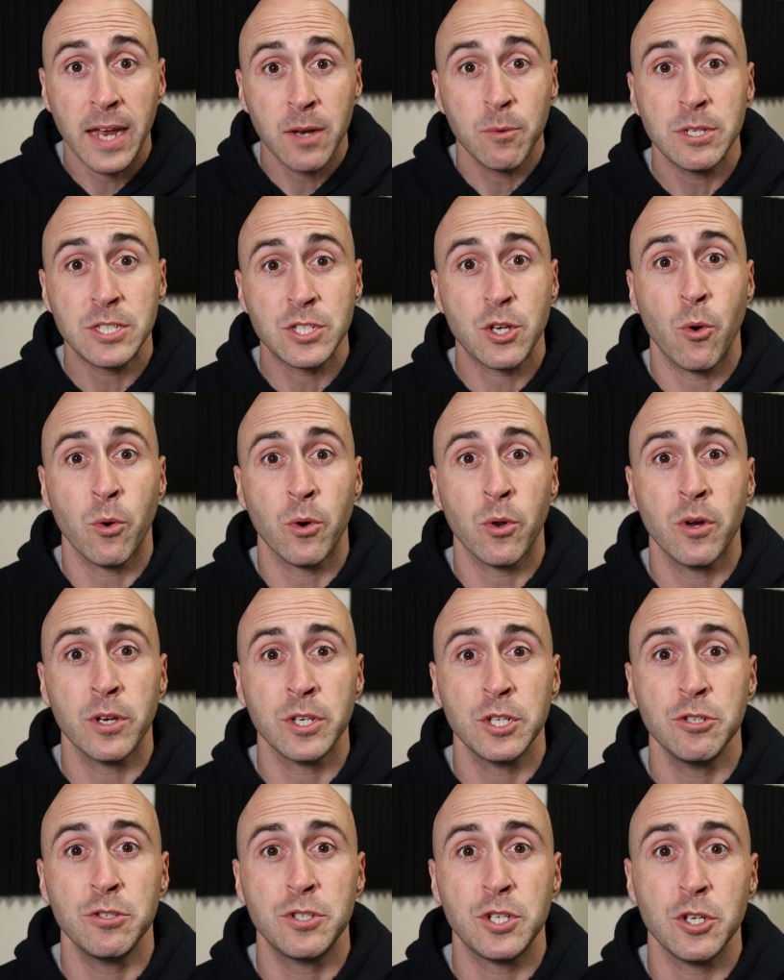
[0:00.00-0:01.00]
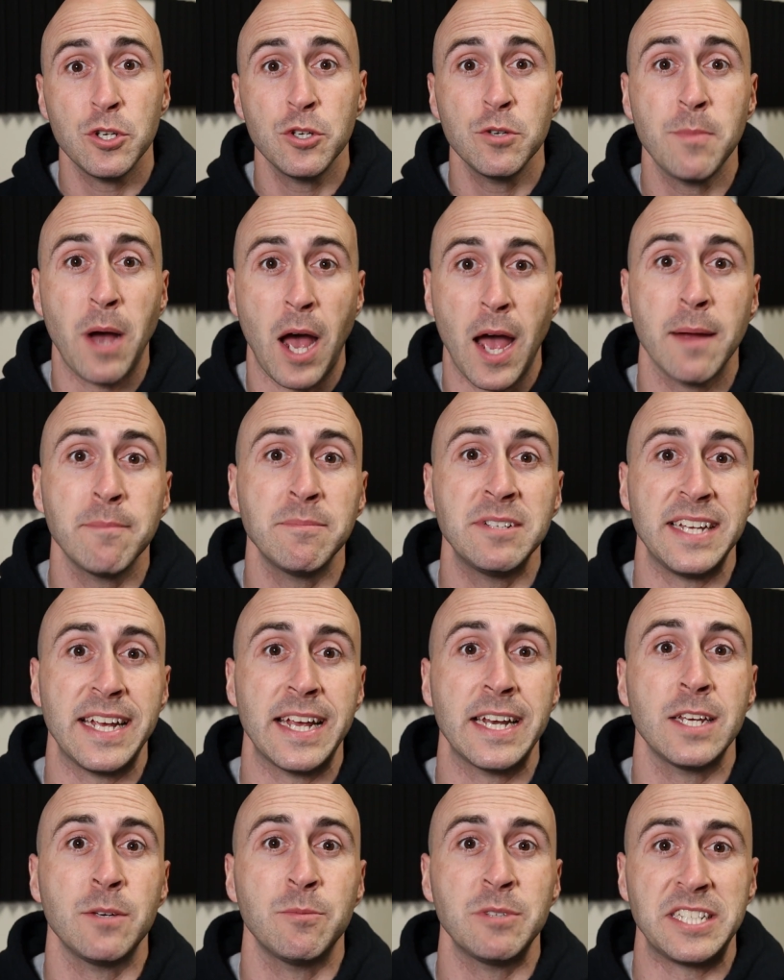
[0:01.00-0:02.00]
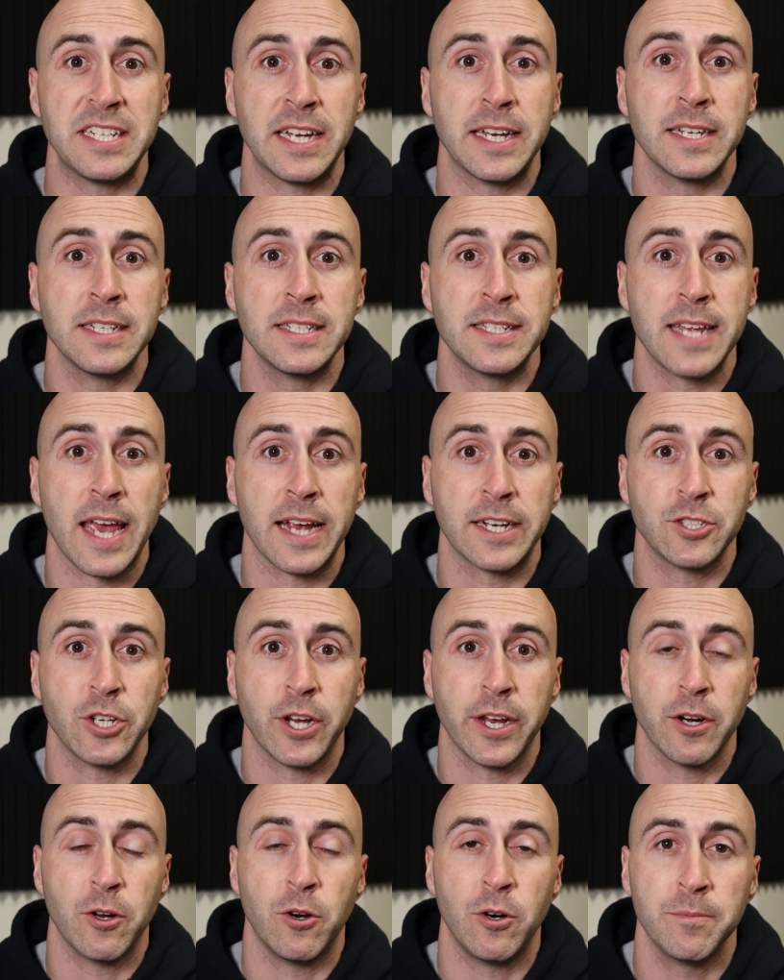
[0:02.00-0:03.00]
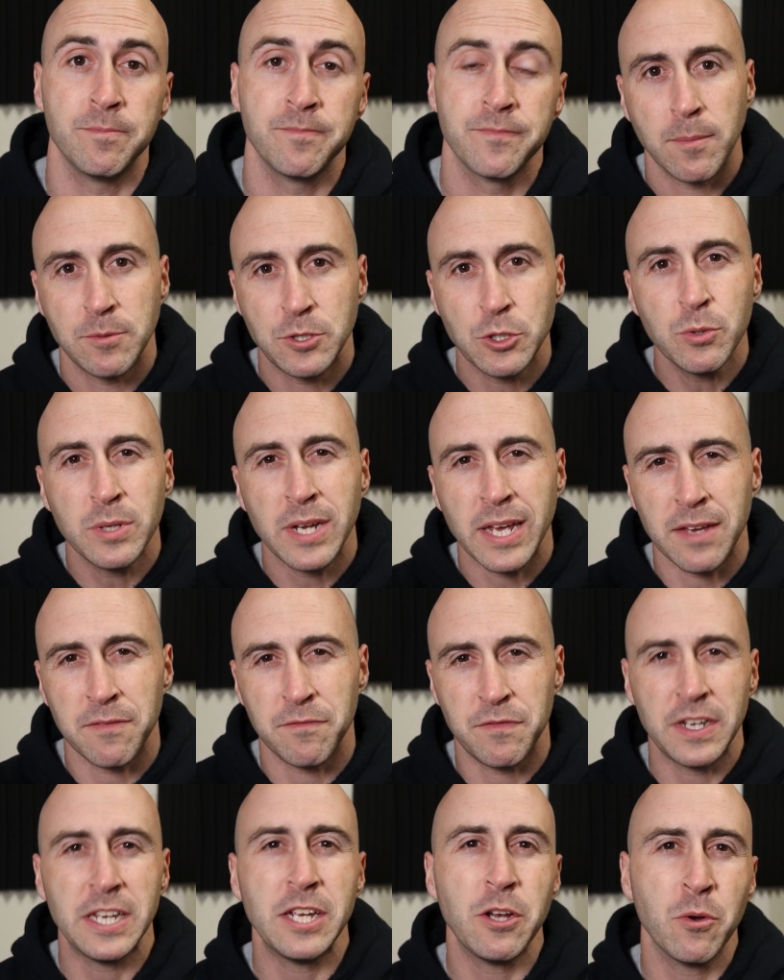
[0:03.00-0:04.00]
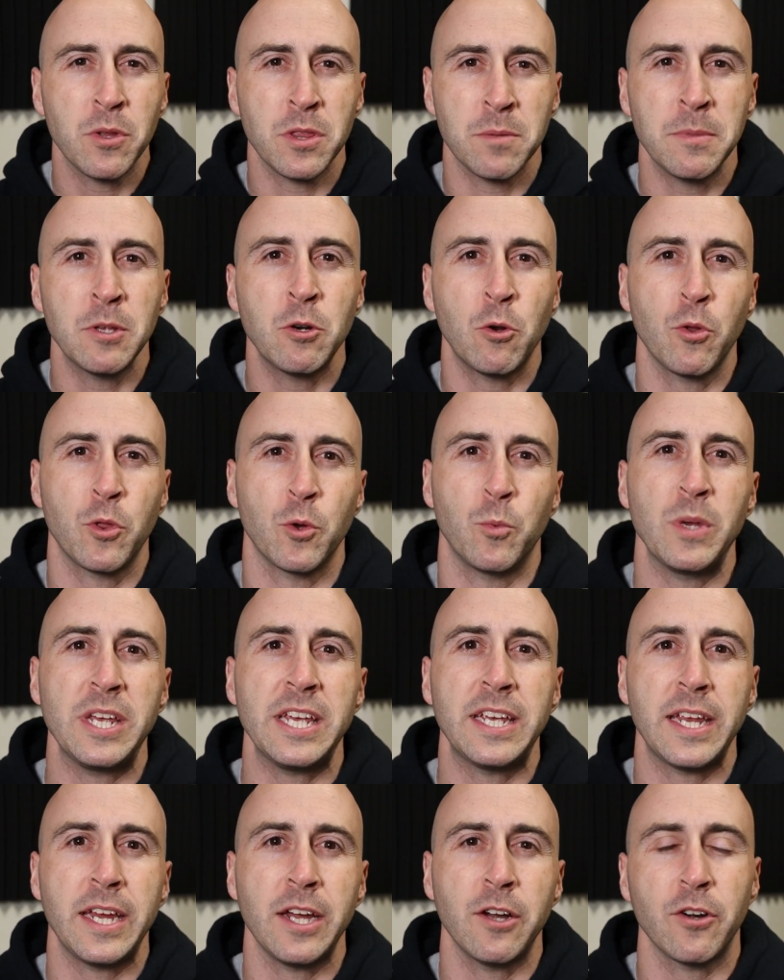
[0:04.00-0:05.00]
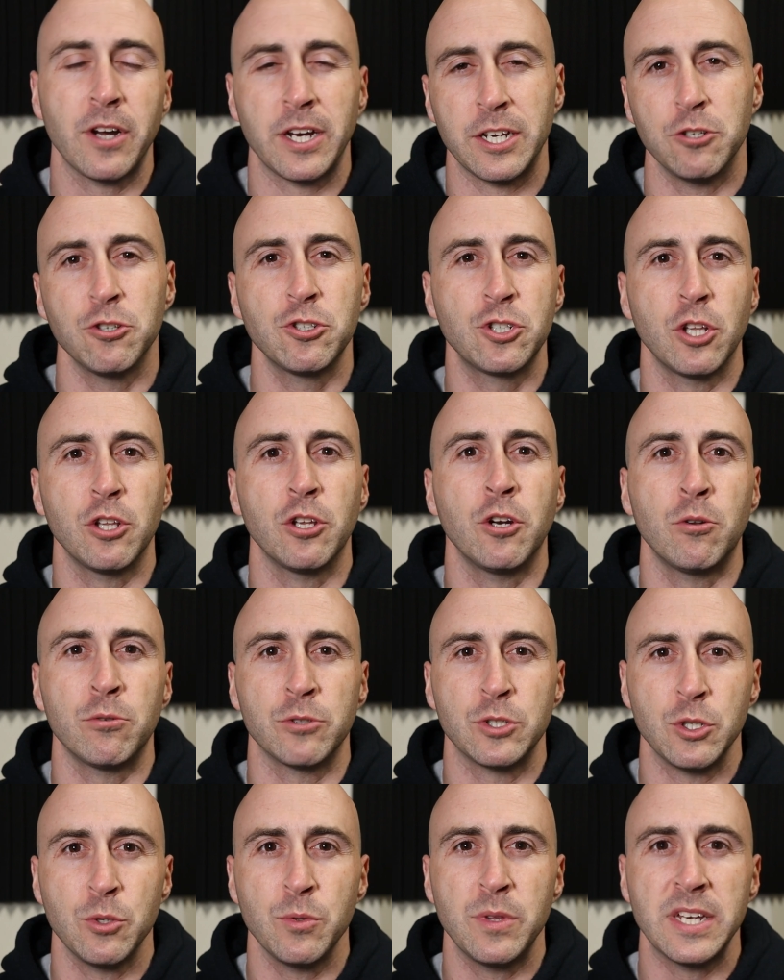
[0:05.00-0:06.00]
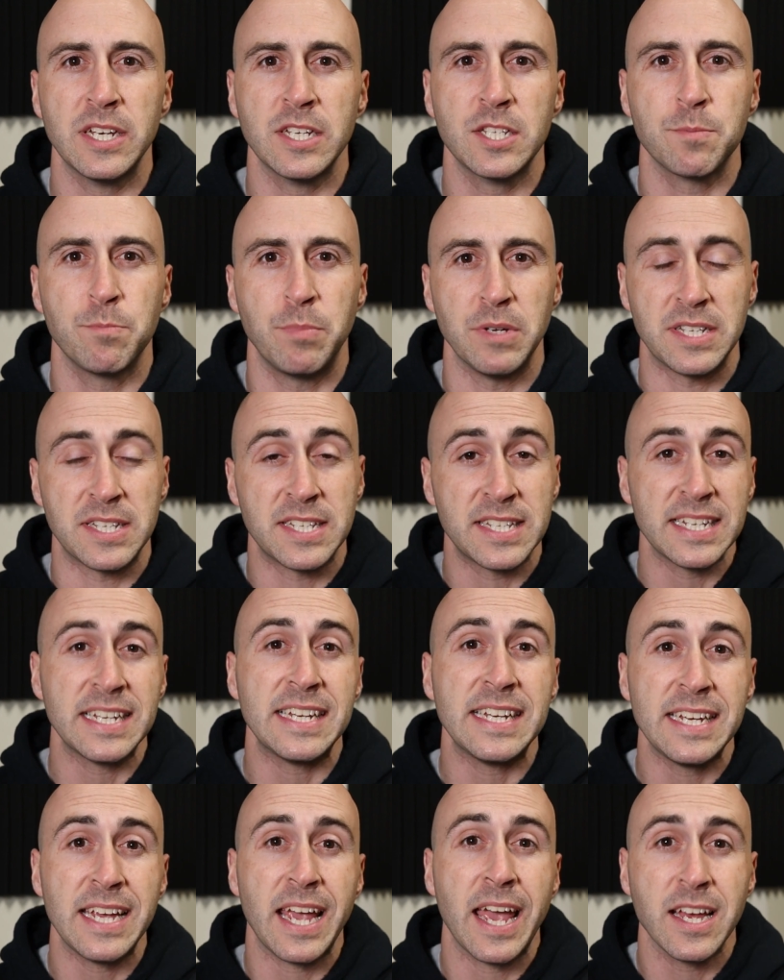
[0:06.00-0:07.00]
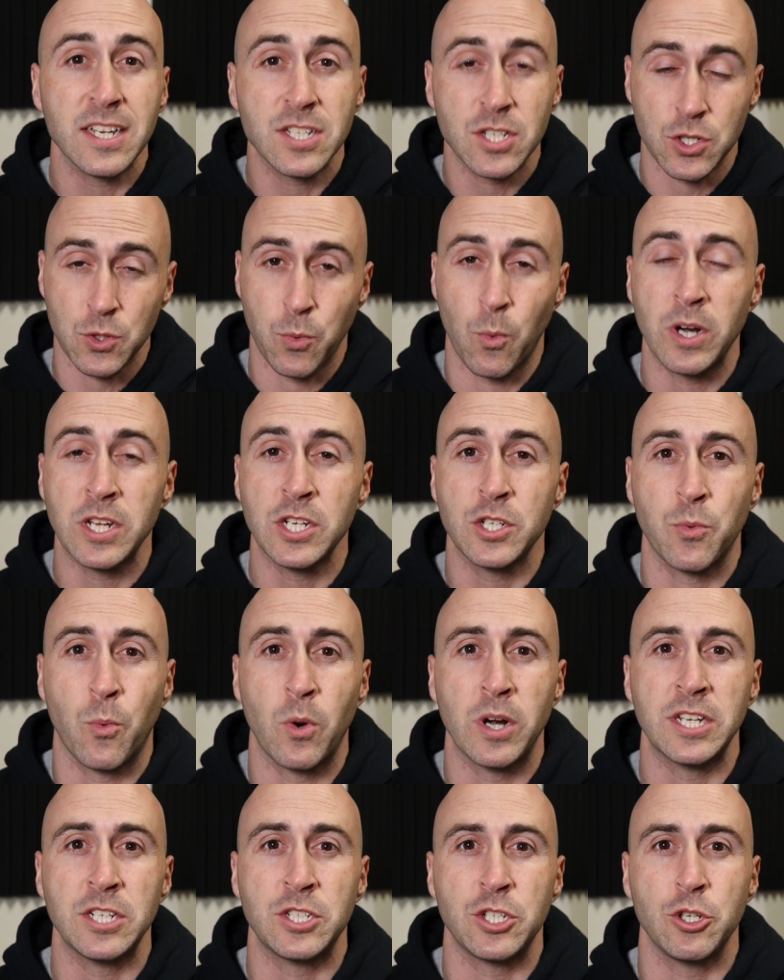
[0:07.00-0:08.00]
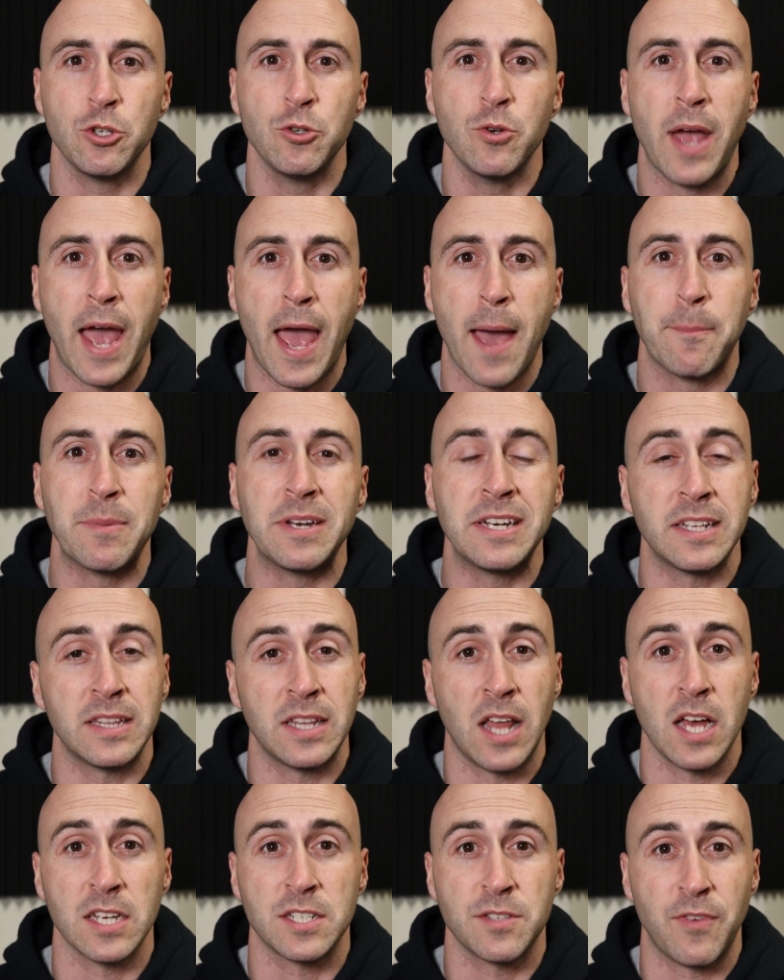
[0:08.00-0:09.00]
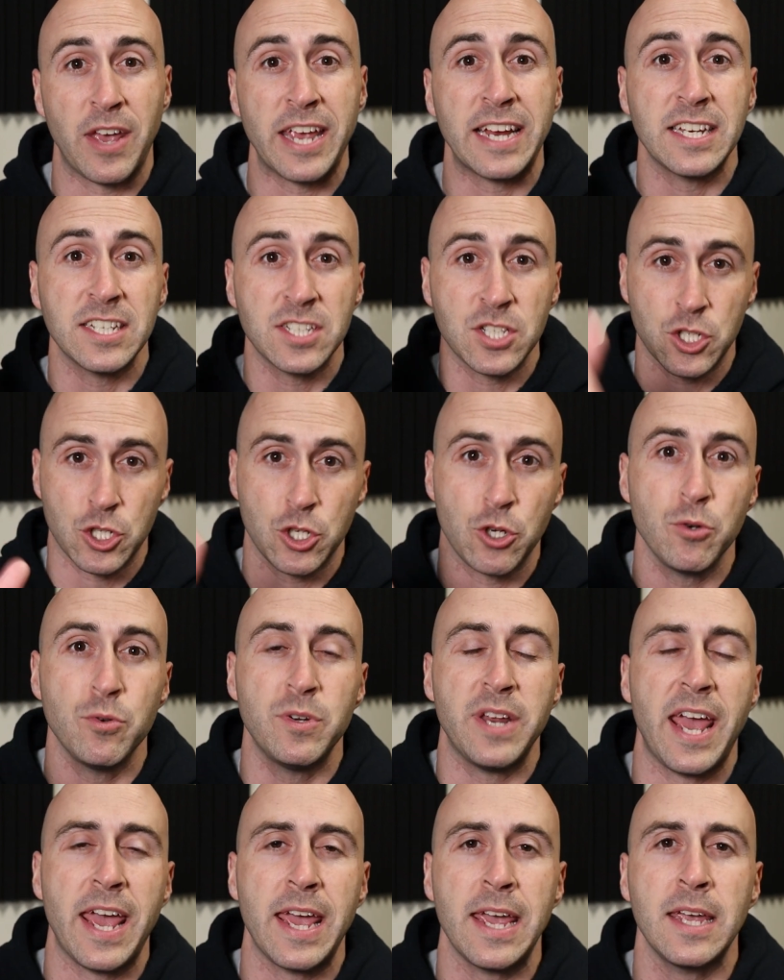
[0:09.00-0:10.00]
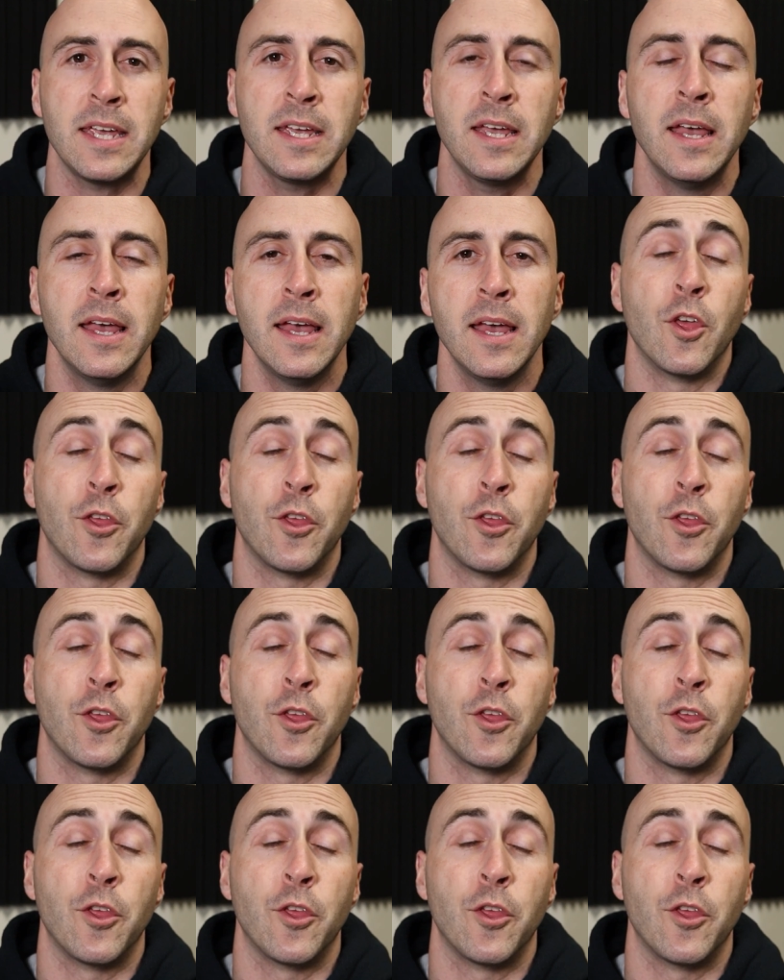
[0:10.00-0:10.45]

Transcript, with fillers: Hey, what's going on YouTube? I'm Danny with Danny's Tech Channel. I'm doing a video in the middle of the week here. I usually don't do this, but C E S twenty twenty-two happened in Las Vegas today.